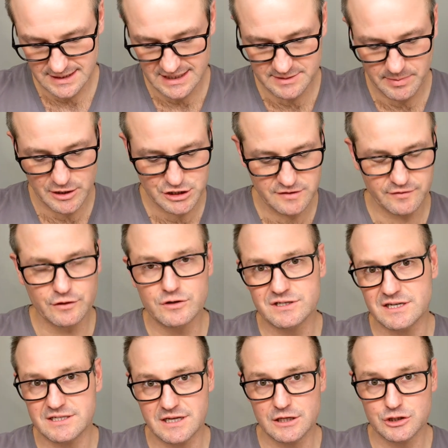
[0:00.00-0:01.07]
especially if you're
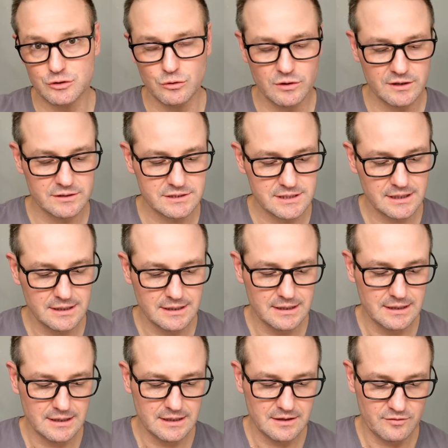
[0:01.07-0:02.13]
using essential oils
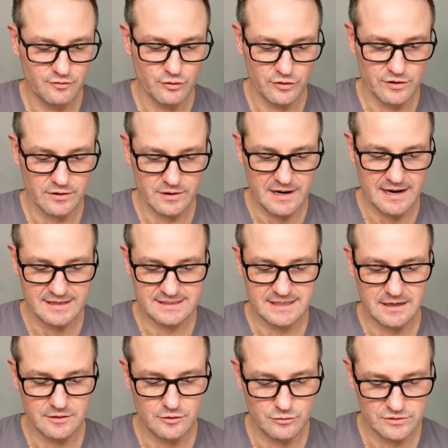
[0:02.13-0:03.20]
for their uh,
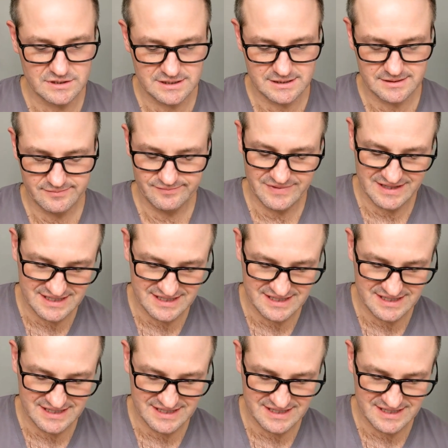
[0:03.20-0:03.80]
scent notes,